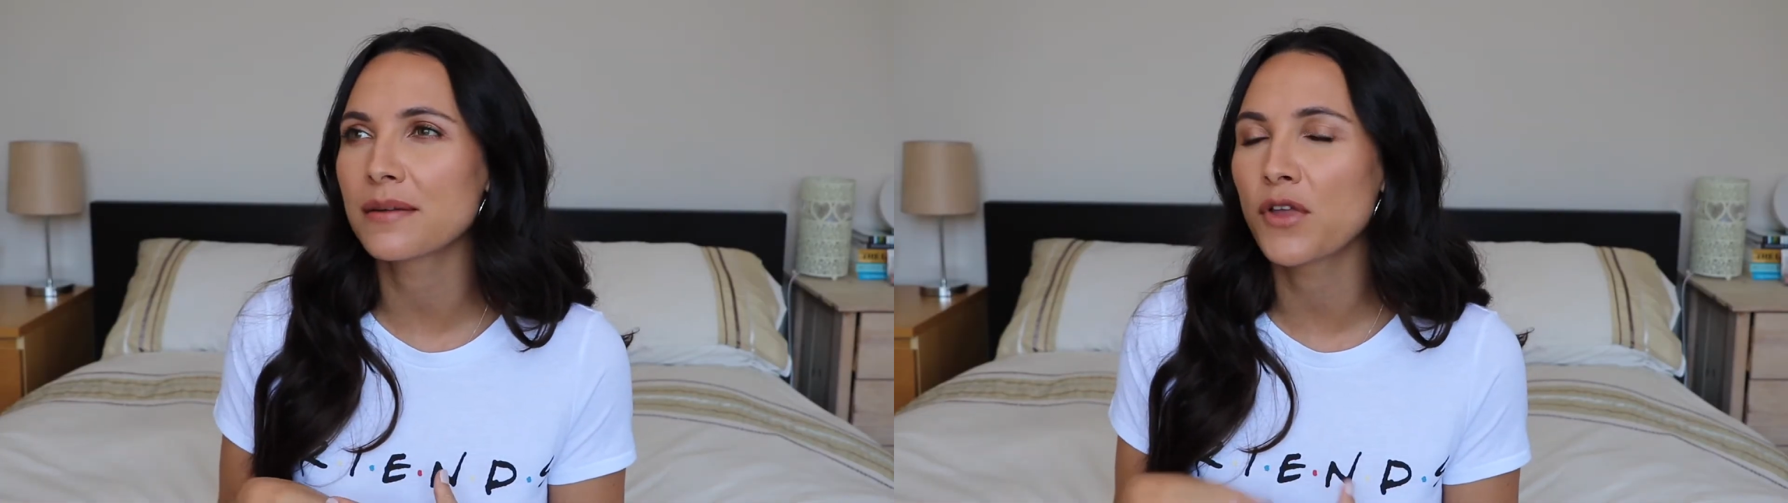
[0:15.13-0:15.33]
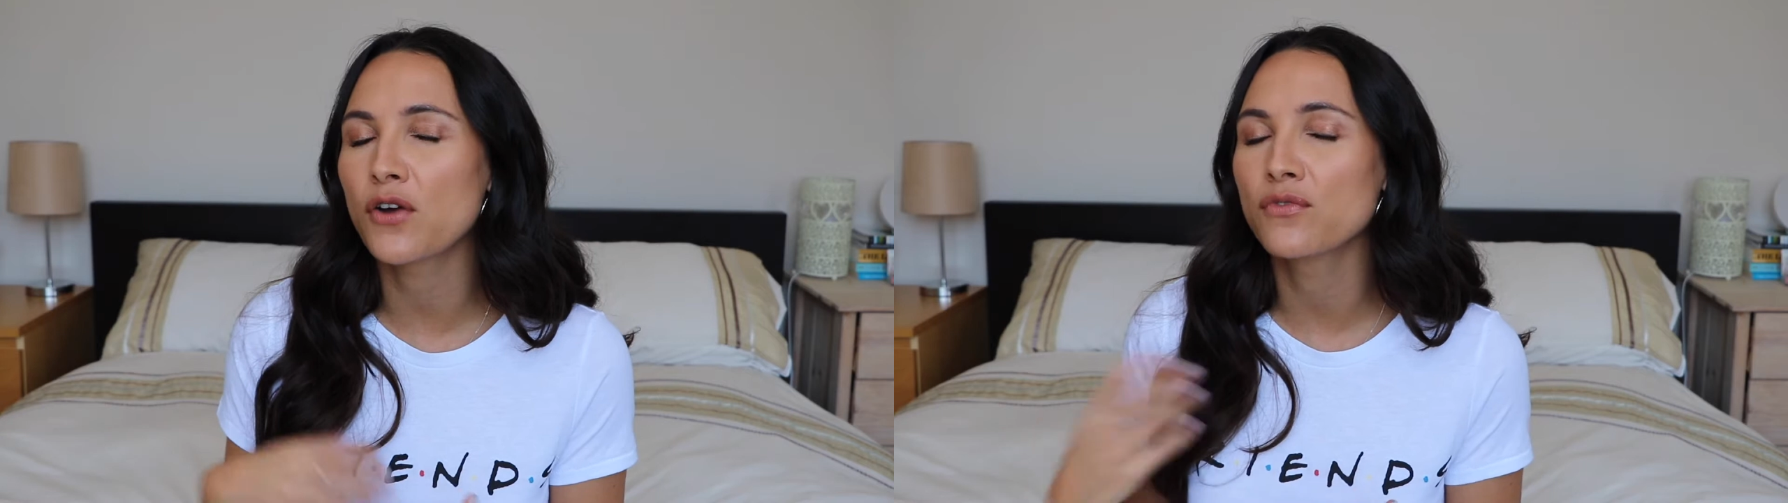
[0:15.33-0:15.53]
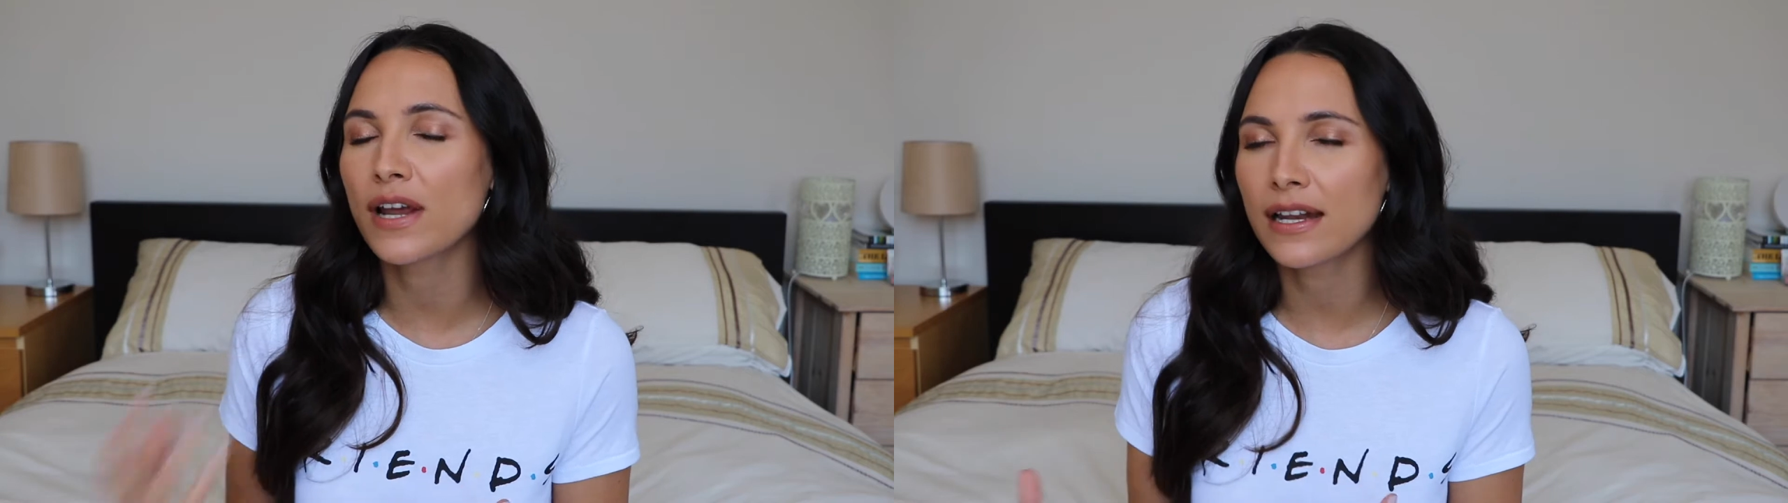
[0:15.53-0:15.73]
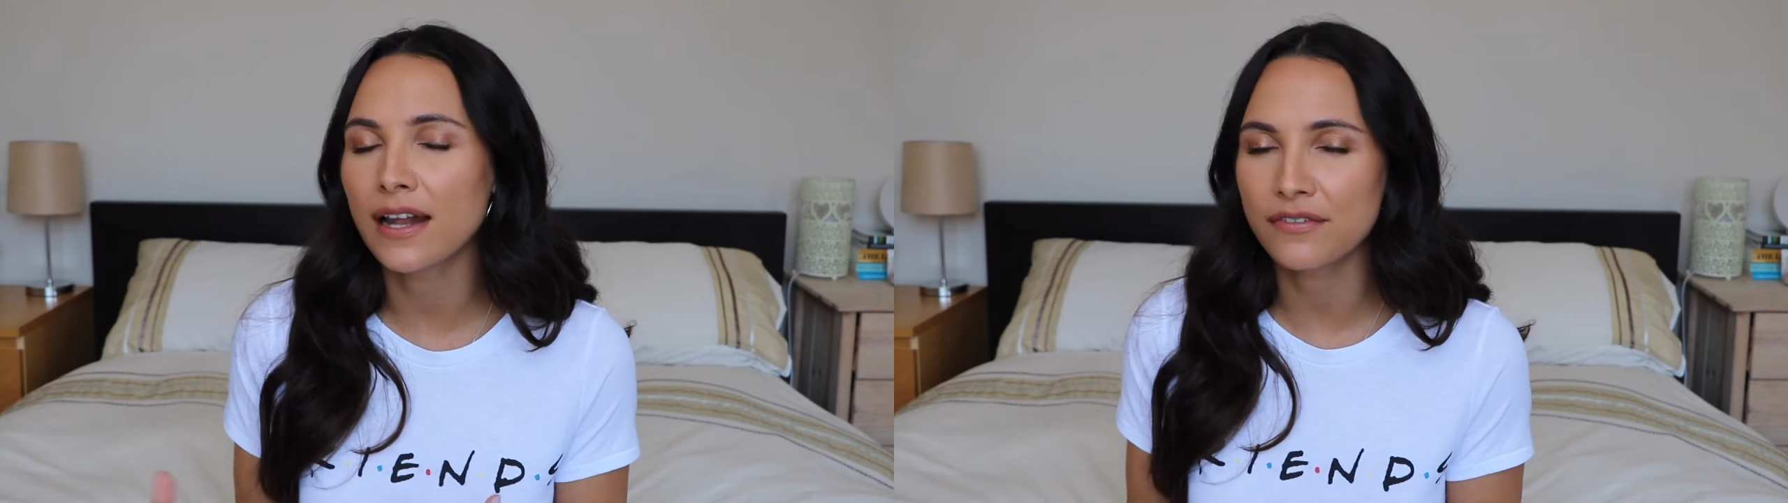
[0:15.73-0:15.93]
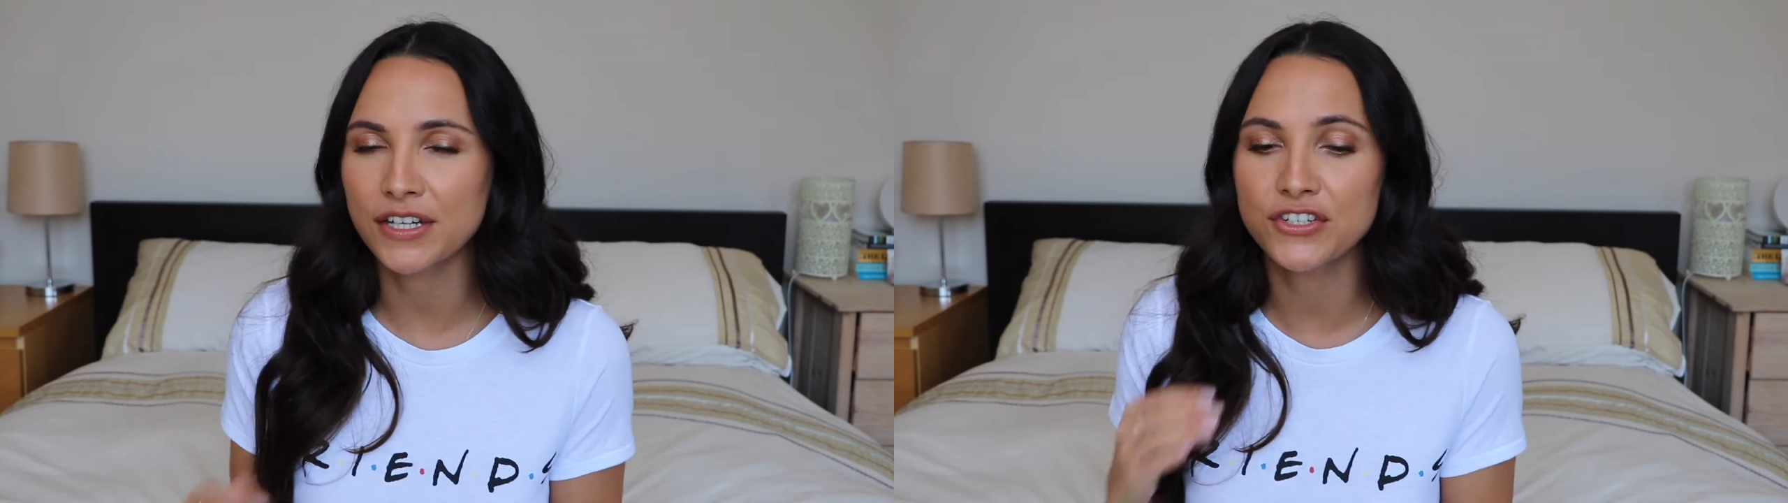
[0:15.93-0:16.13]
I'm not really
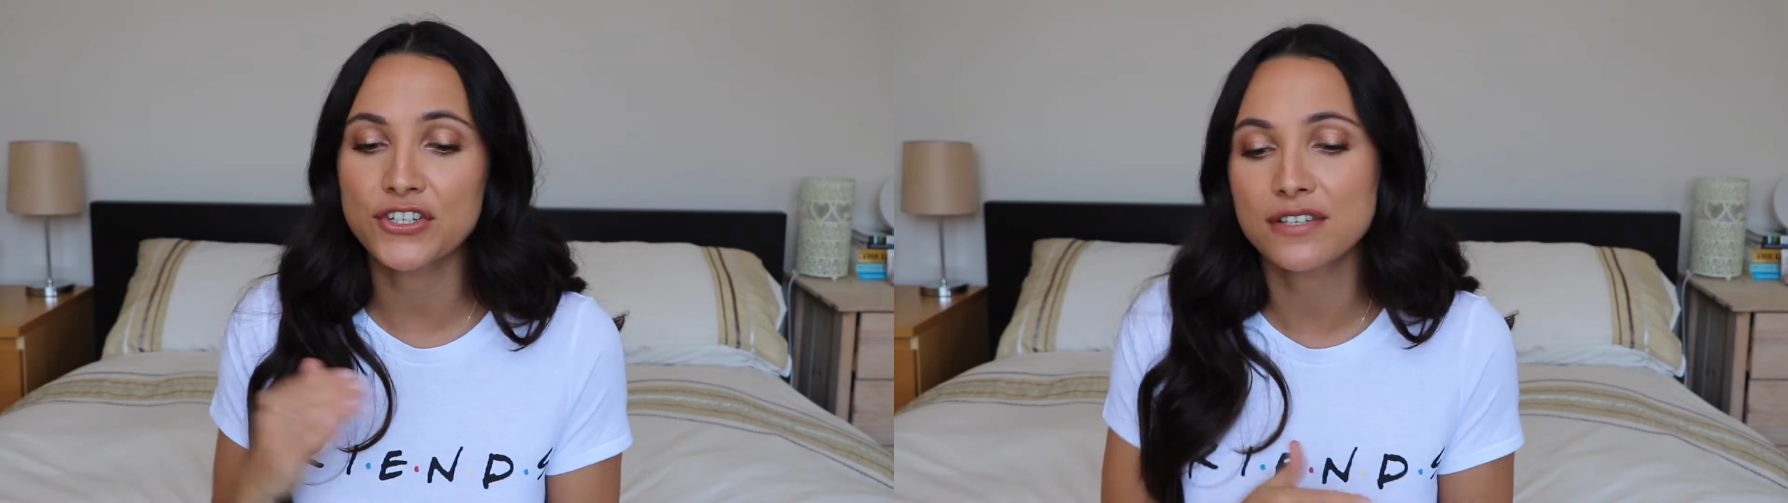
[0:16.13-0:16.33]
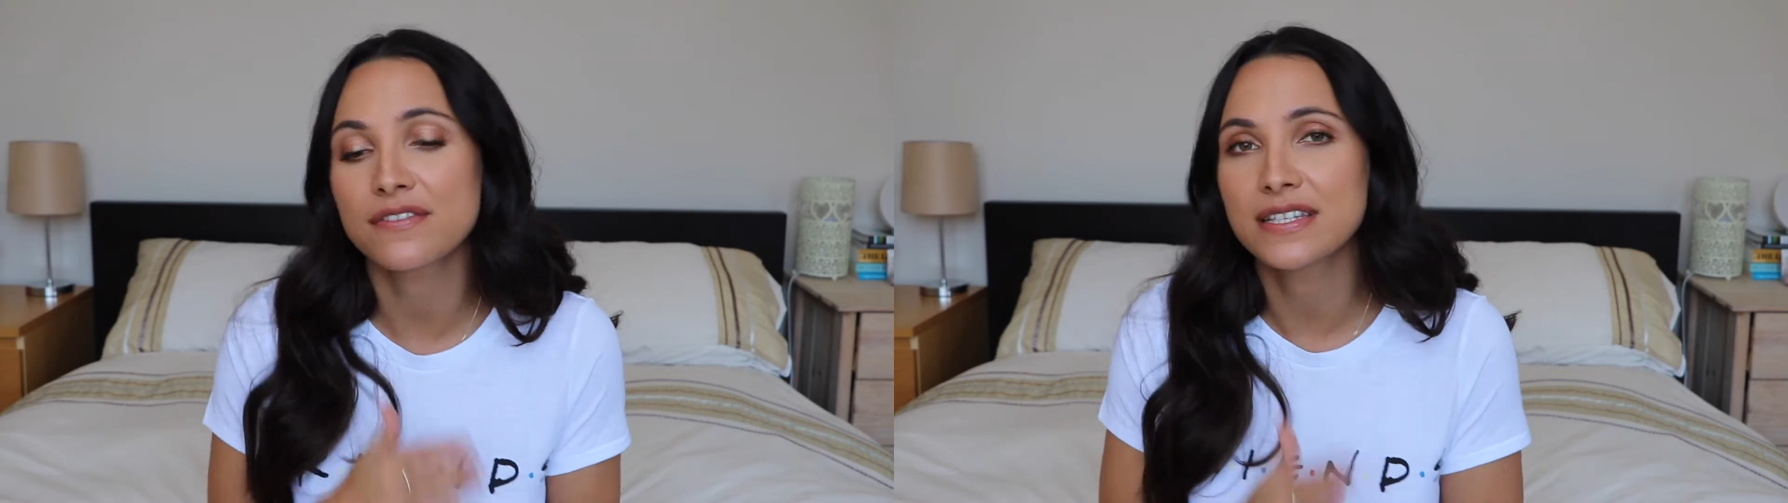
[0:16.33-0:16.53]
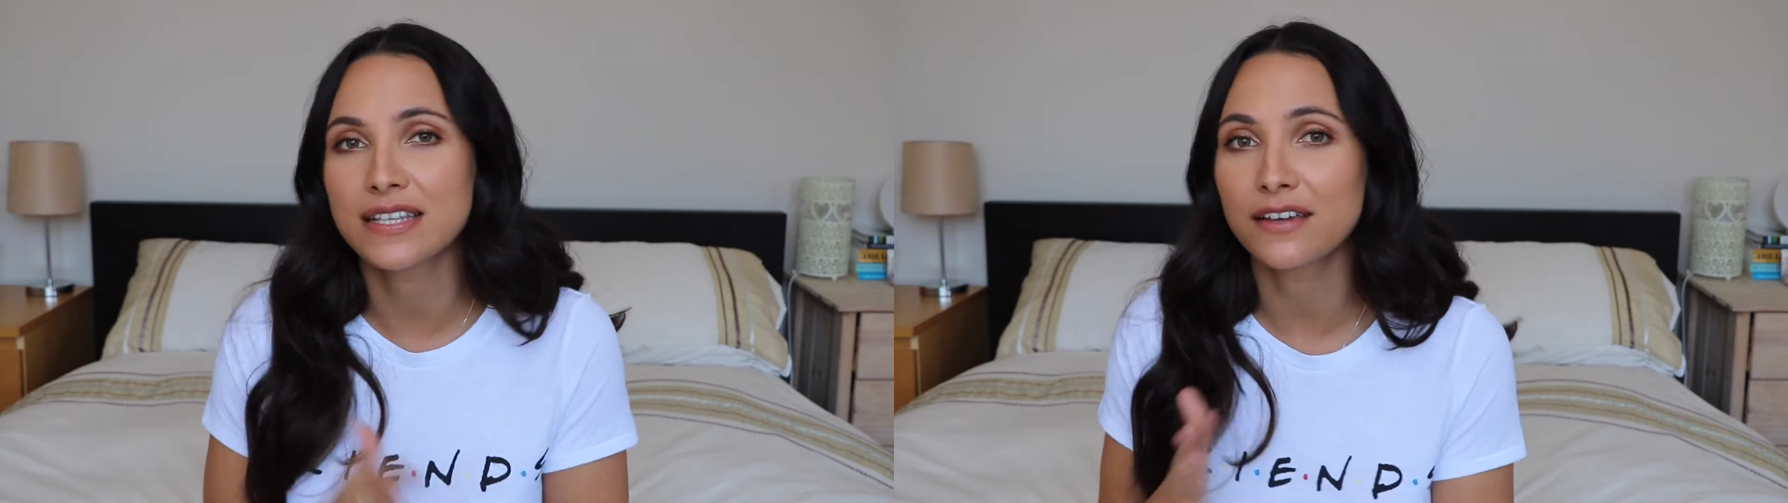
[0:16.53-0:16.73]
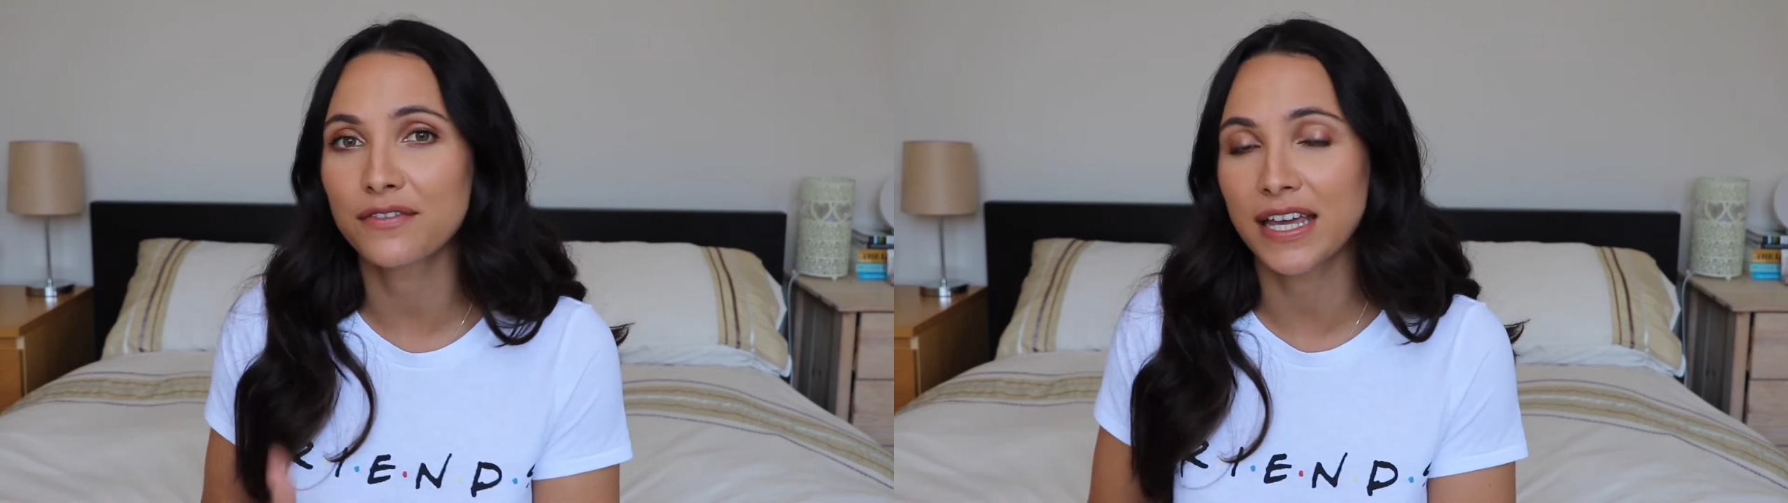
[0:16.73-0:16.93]
loving just for the sake of